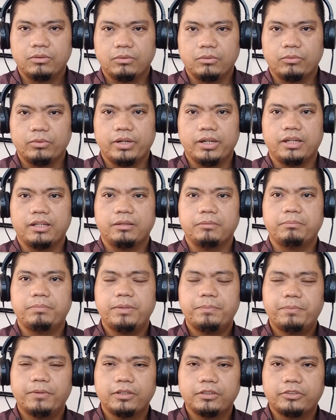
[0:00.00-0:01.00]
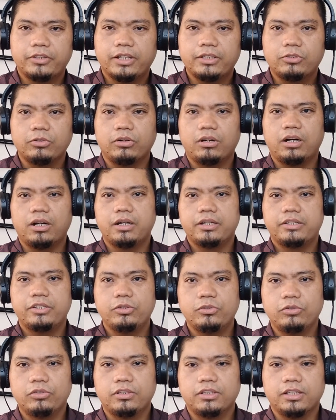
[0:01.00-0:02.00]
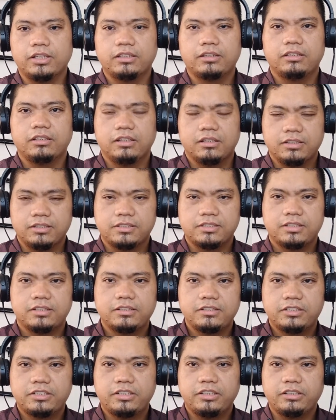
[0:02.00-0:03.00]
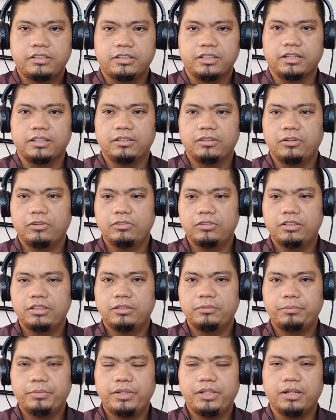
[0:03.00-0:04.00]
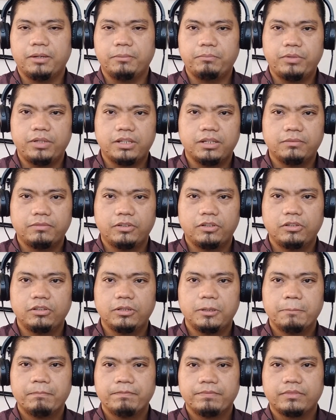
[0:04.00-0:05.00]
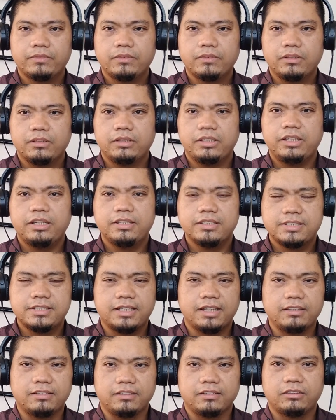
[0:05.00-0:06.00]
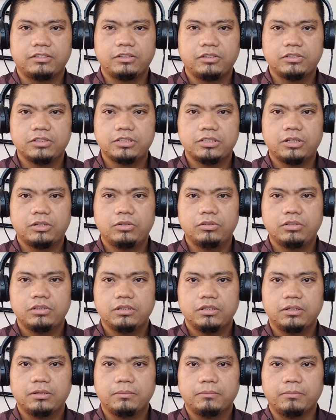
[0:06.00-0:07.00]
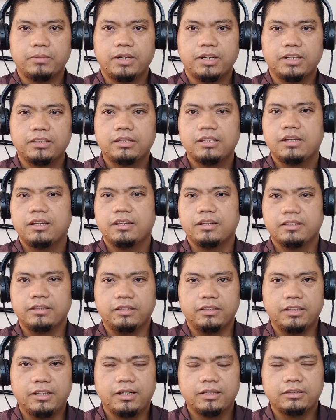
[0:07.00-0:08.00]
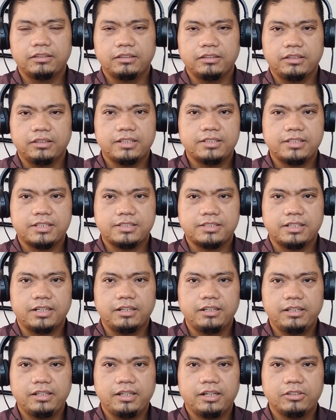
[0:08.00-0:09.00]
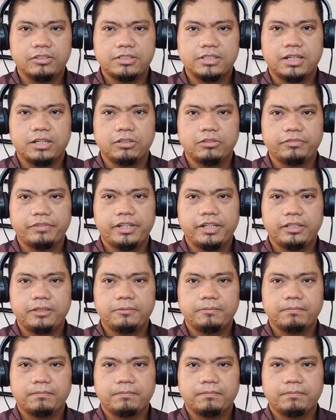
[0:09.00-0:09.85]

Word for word: When people try to argue that Zanshin can only be applicable inside the dojo but not necessarily outside of it